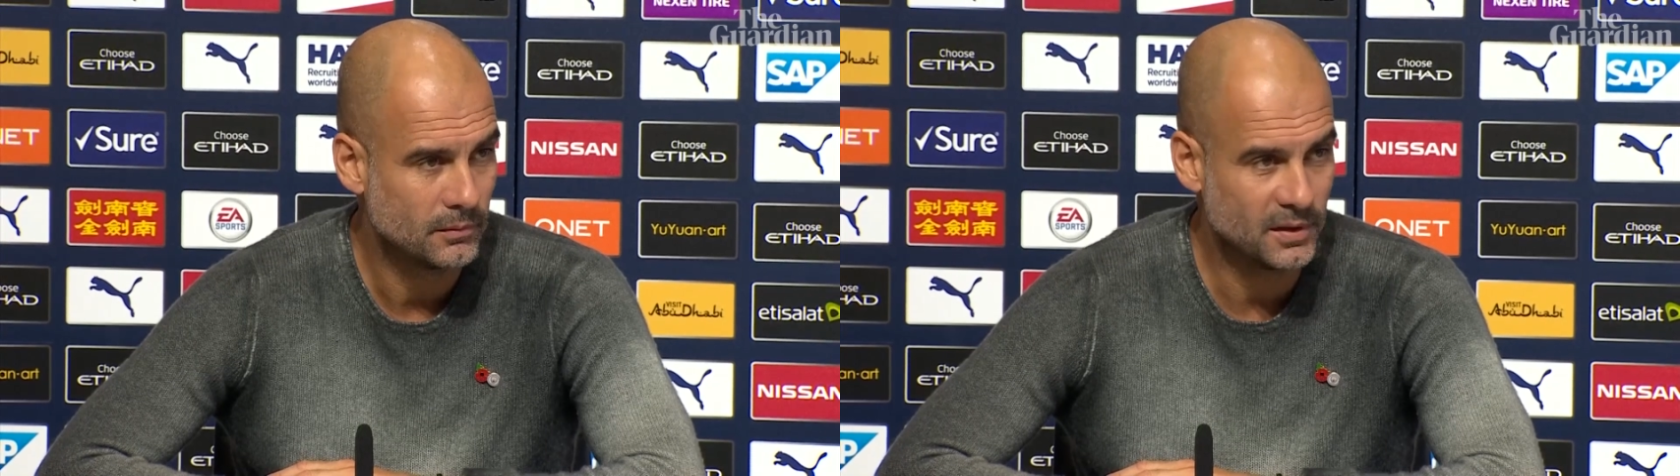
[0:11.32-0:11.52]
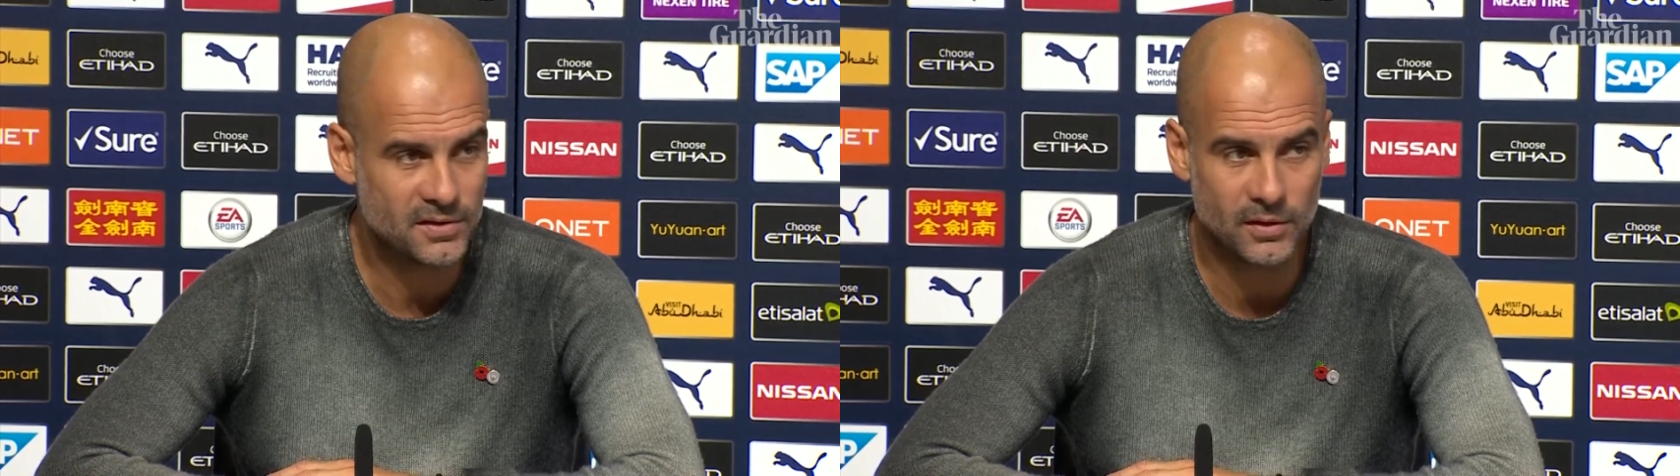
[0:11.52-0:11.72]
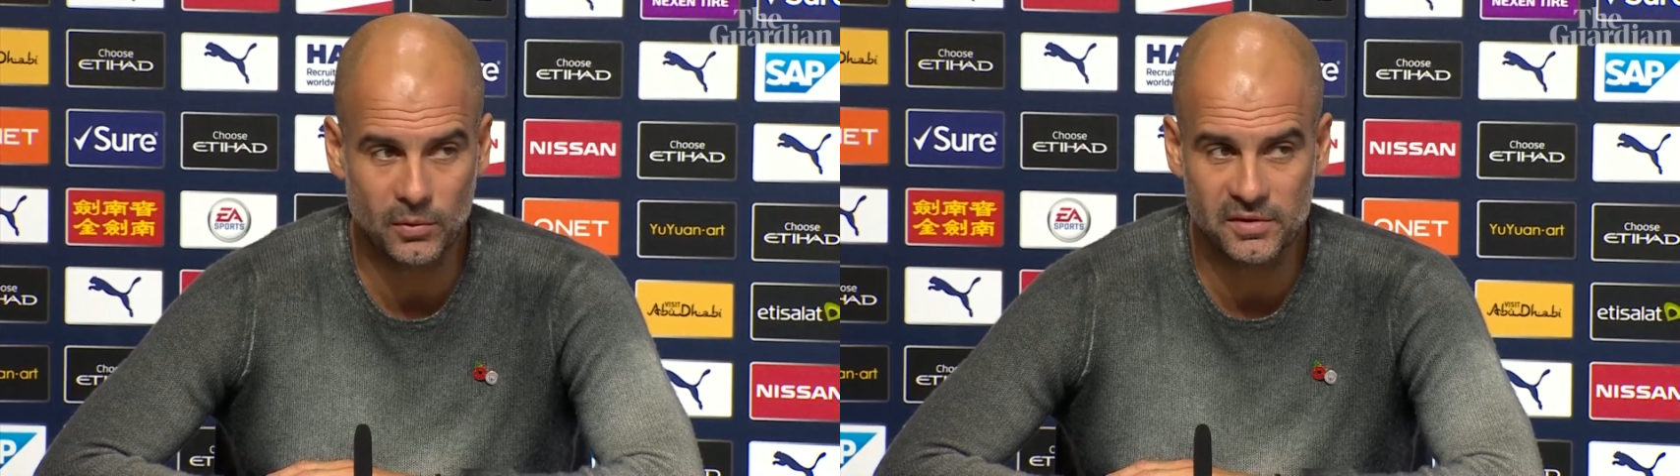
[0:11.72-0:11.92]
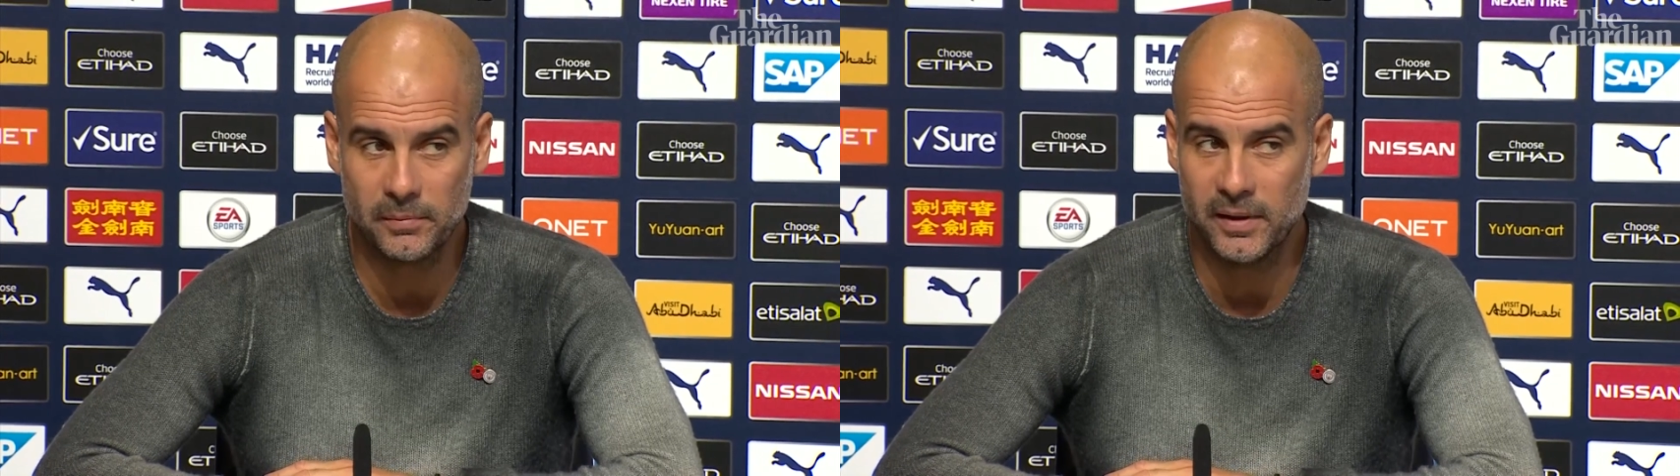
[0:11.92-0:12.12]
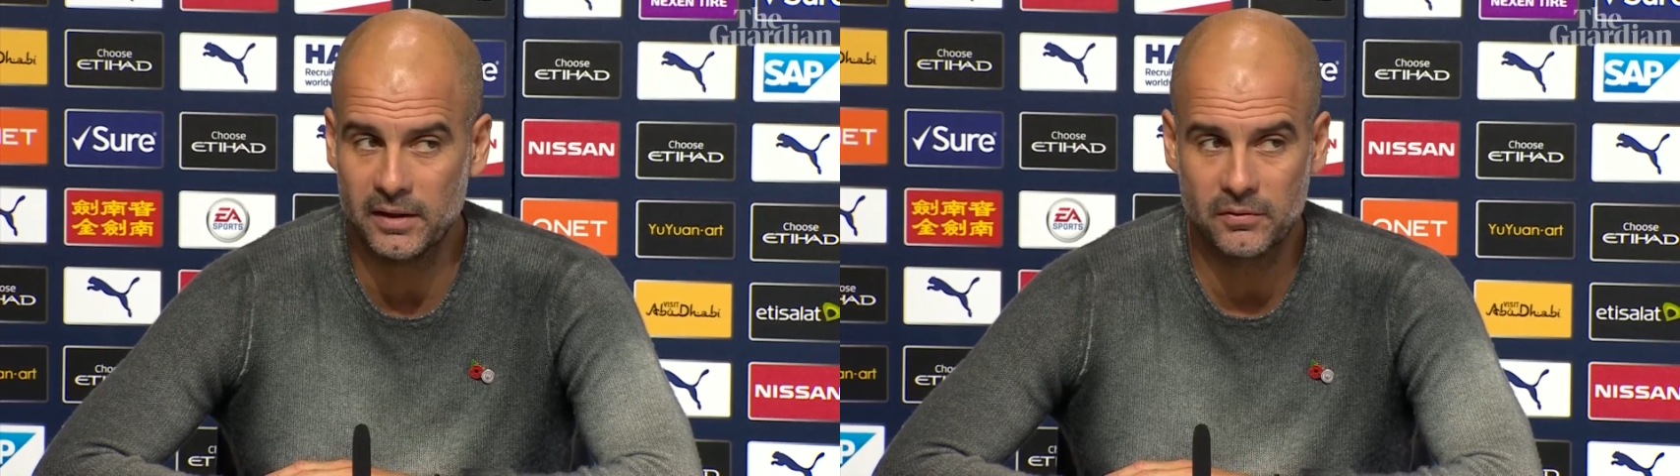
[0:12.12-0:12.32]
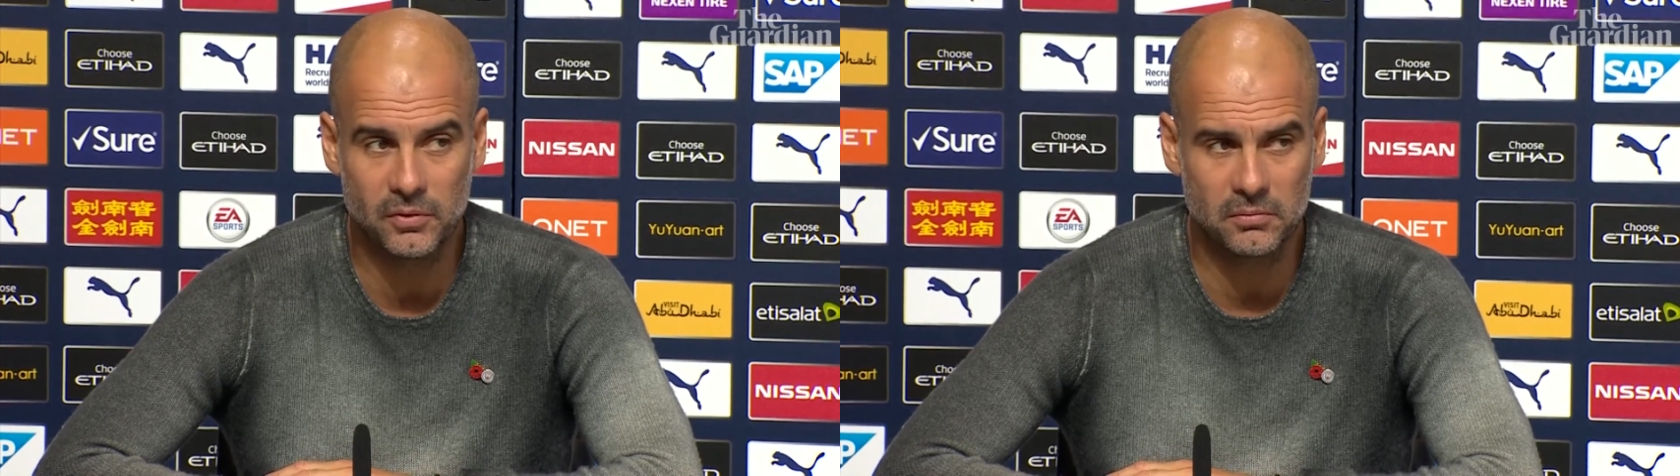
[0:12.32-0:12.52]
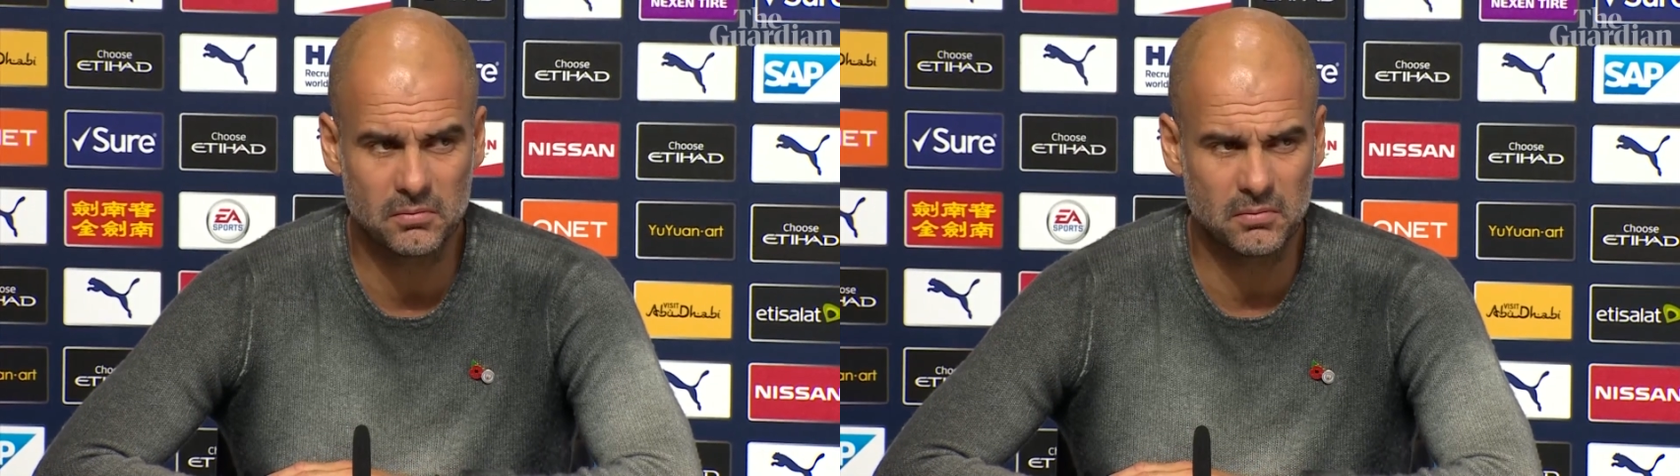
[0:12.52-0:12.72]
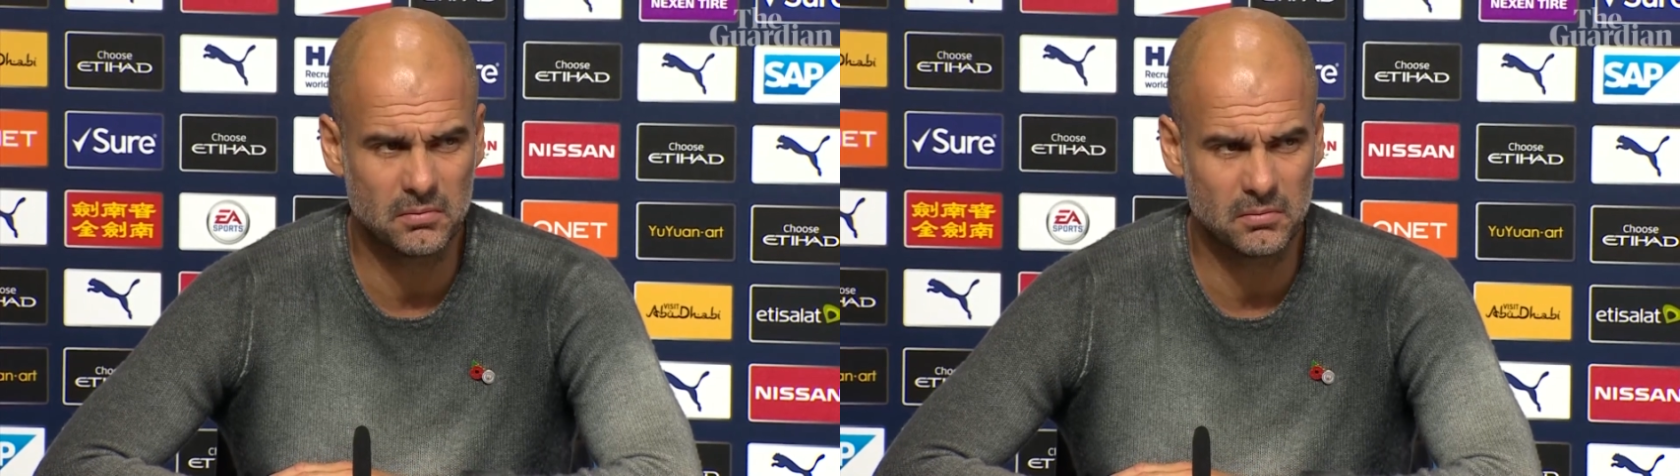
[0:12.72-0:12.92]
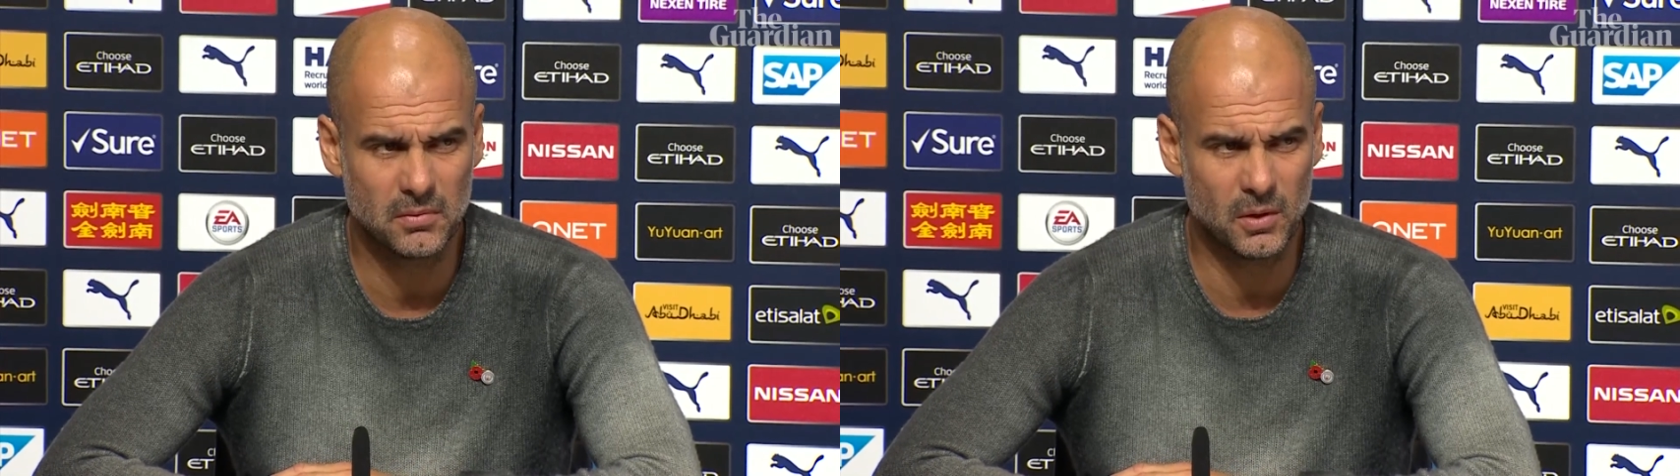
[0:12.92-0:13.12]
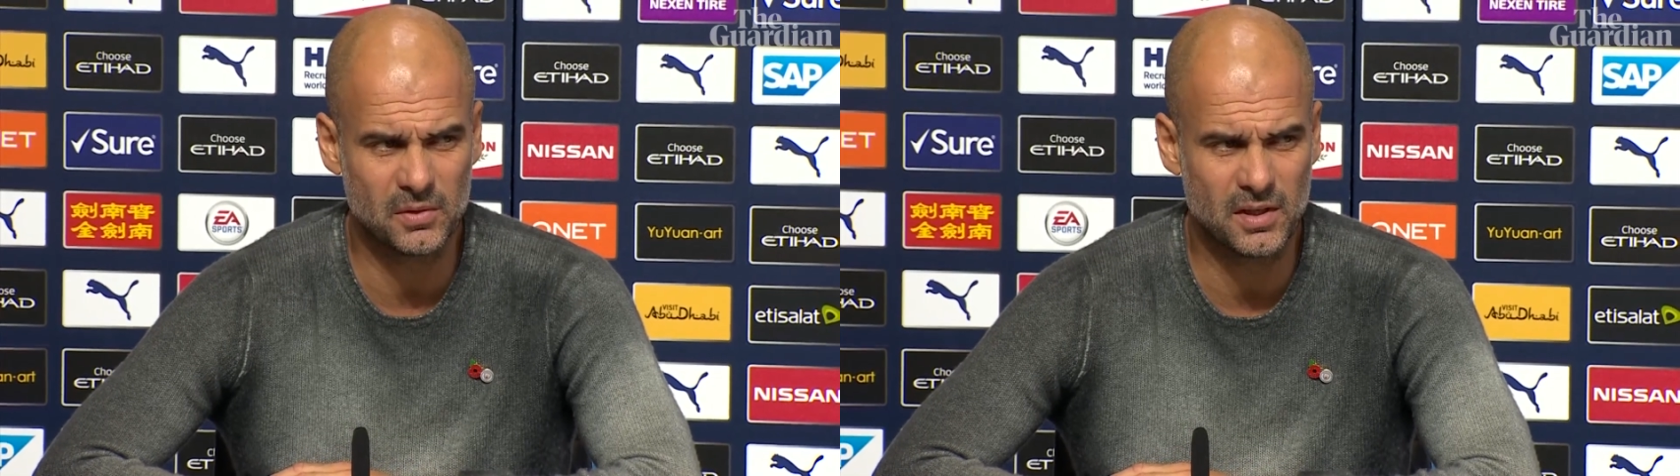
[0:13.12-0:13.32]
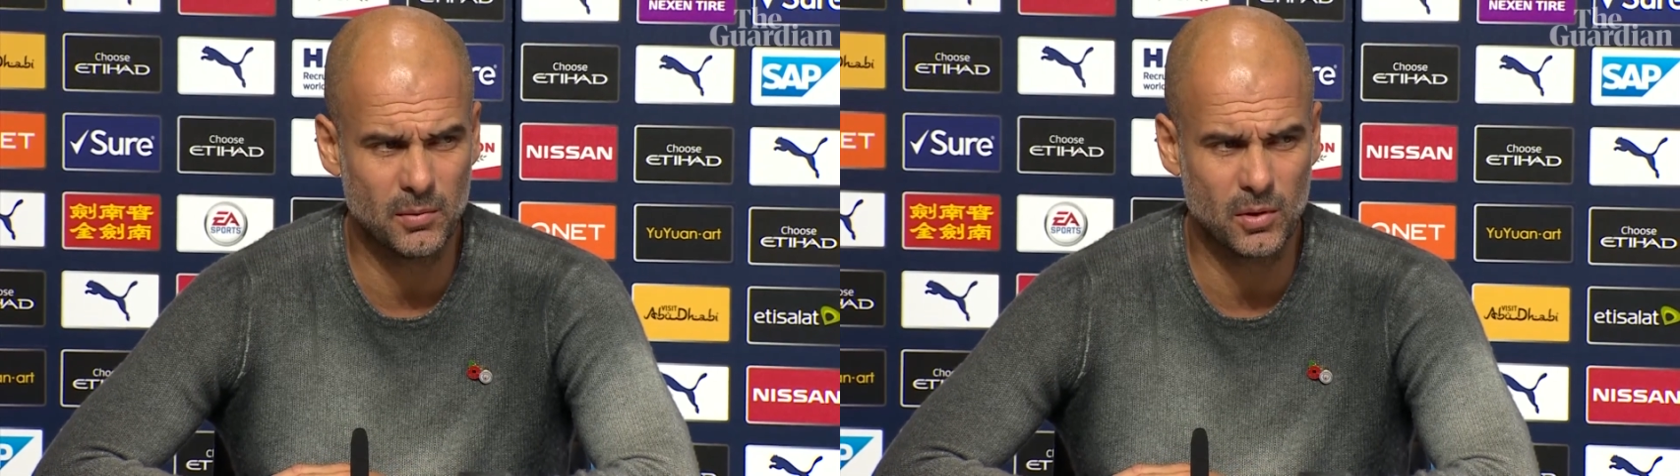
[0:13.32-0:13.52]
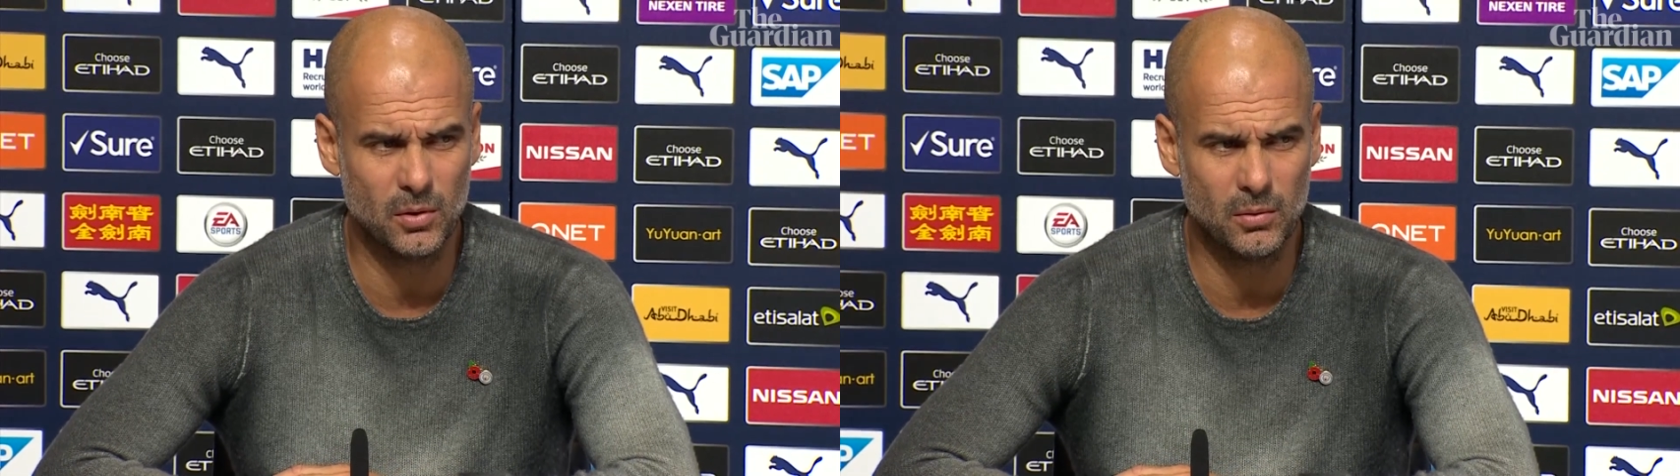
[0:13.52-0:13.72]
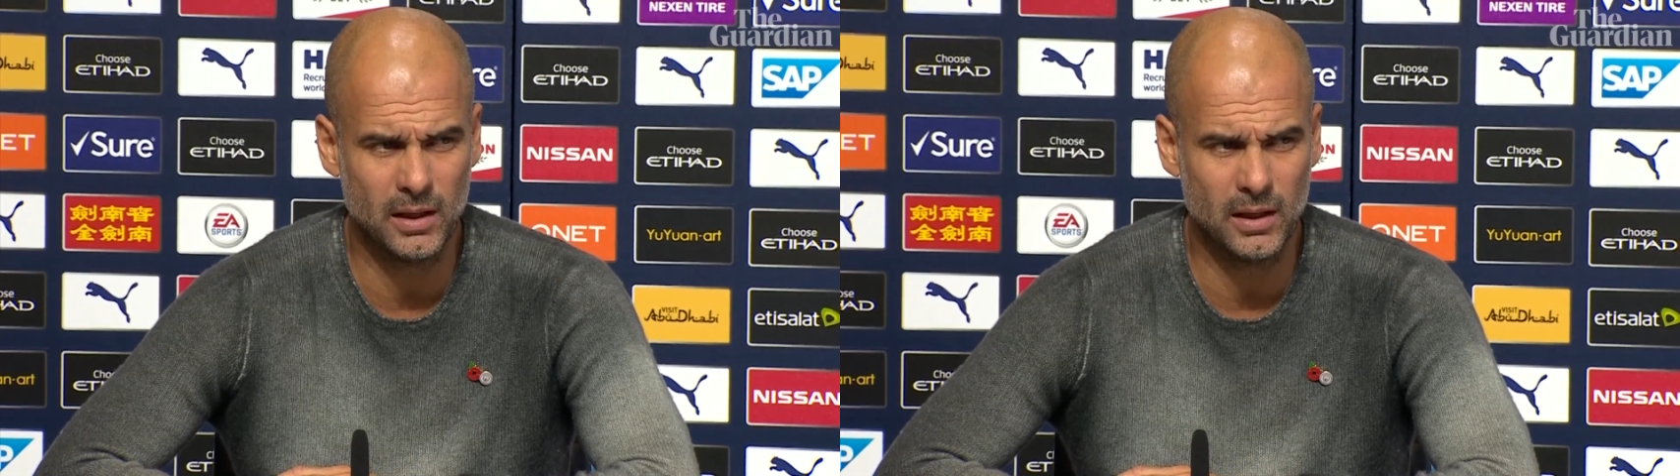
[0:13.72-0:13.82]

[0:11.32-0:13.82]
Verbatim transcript: it's always debate from a long time ago.